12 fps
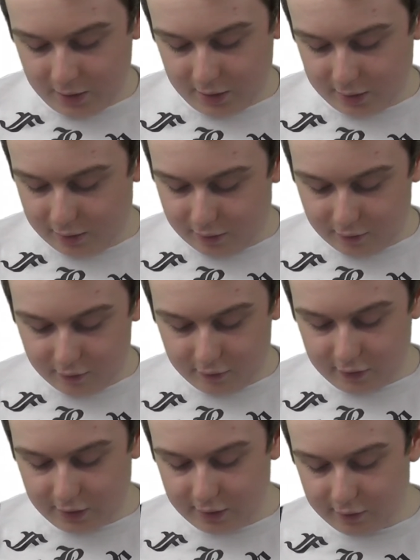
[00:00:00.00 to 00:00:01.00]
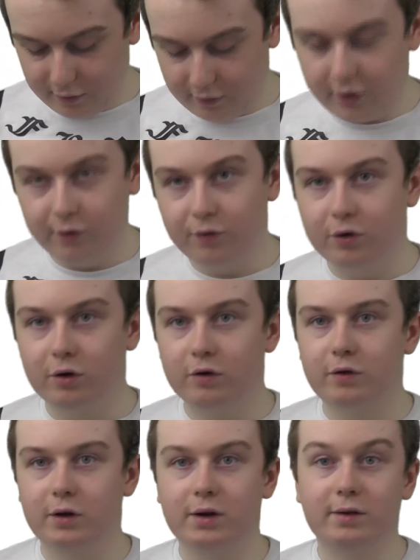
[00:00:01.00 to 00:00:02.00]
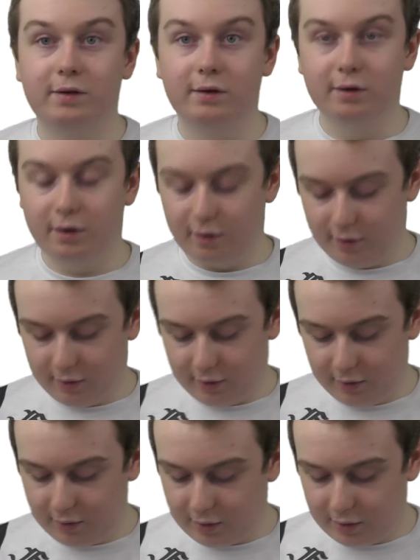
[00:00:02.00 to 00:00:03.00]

And the stand itself costs $19.99,